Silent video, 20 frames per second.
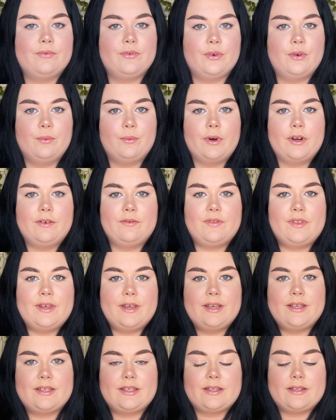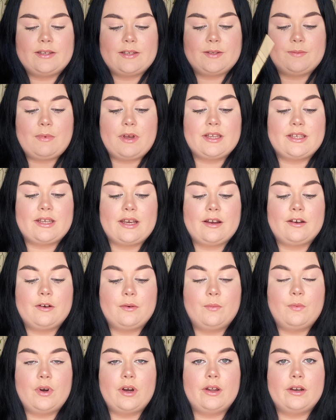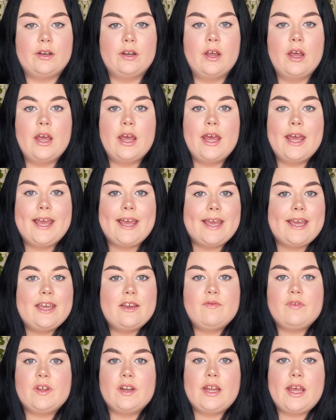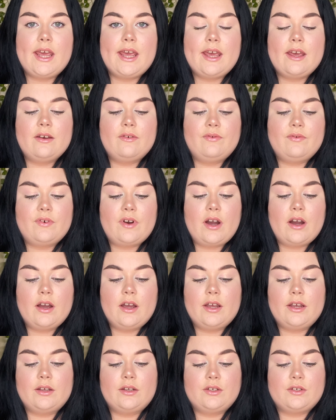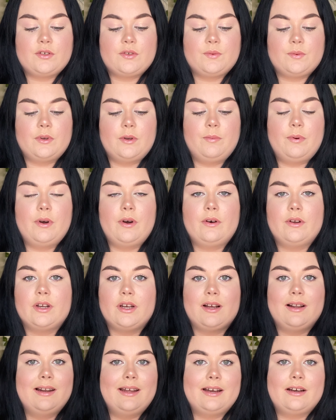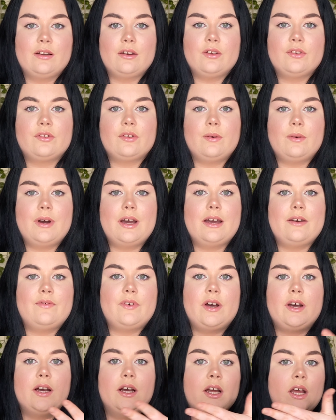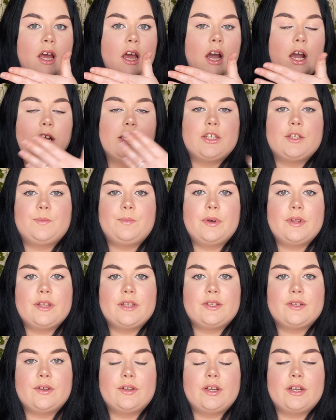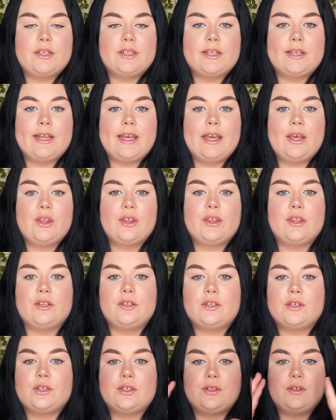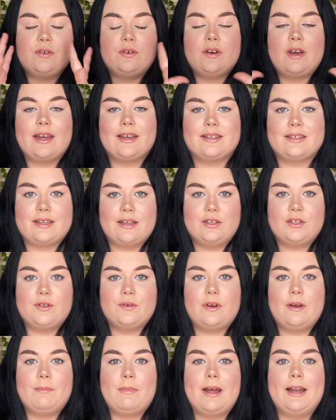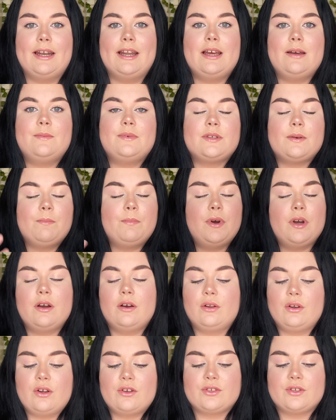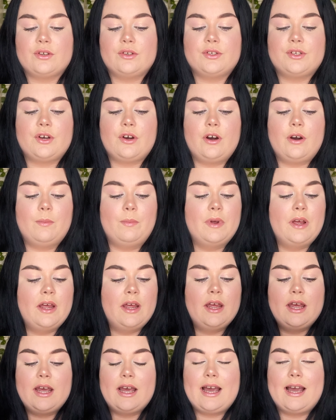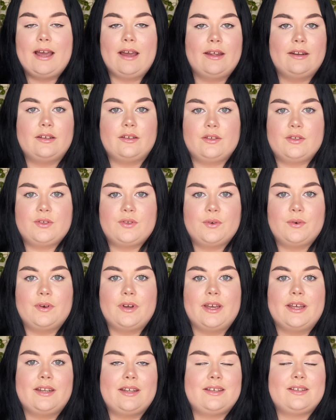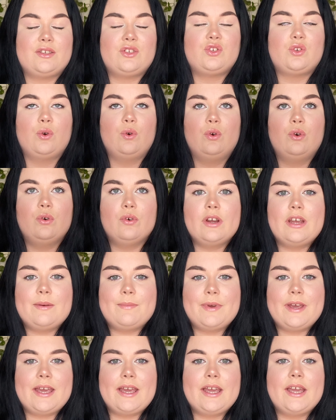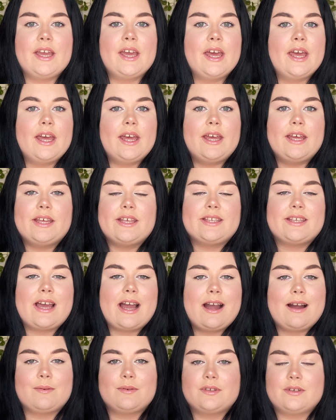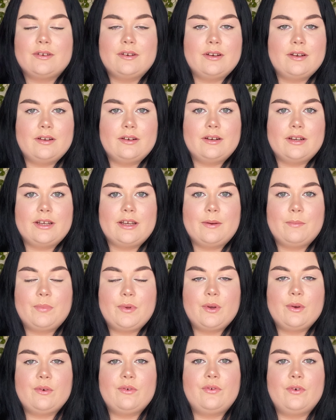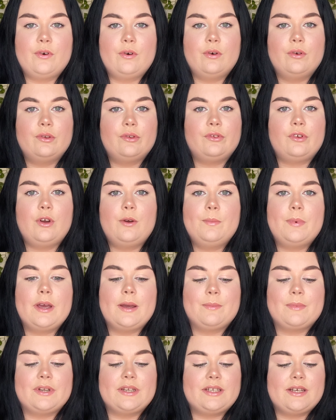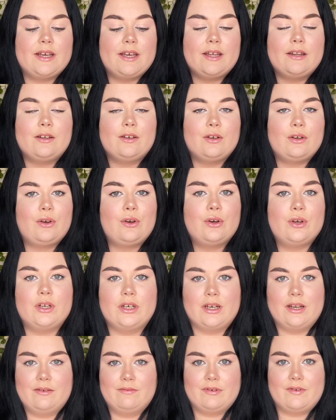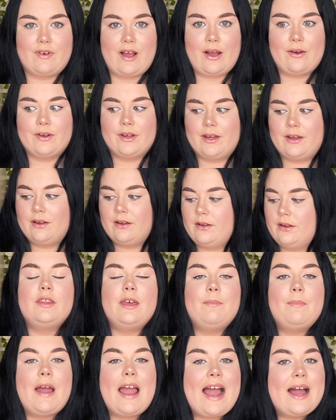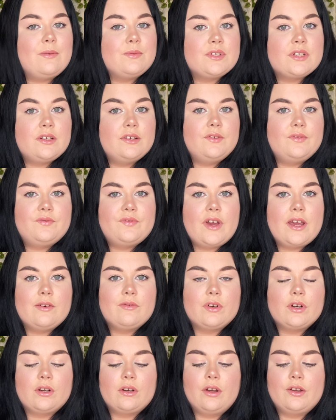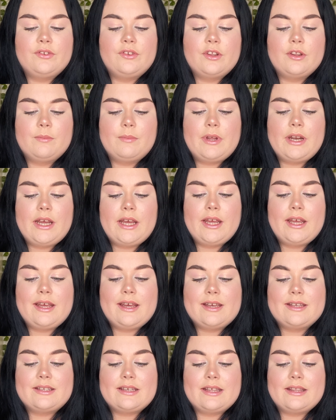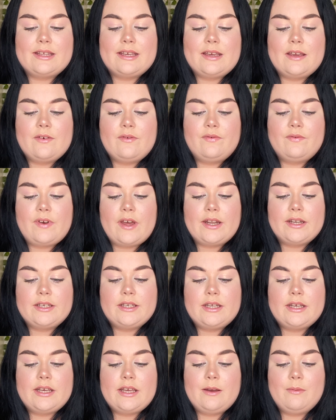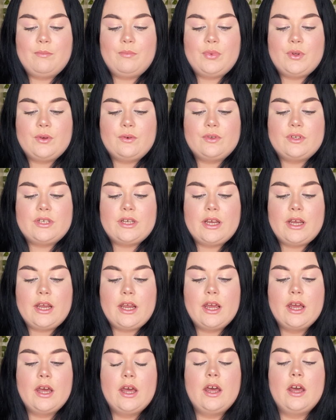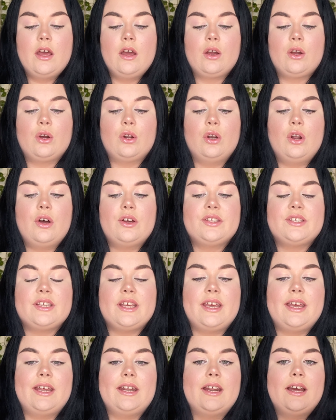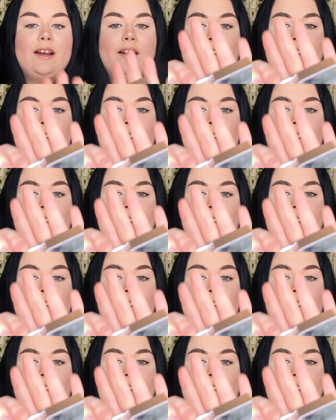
through one of these. This is my second one even if I just want to put on a clear gloss or whatever, I just put this on underneath just to accentuate my lips, put a gloss on top and sorted. It's so creamy, it's absolutely beautiful, so pigmented, couldn't live without it. Then my absolute favourite gloss at the minute is the Fenty Beauty Gloss in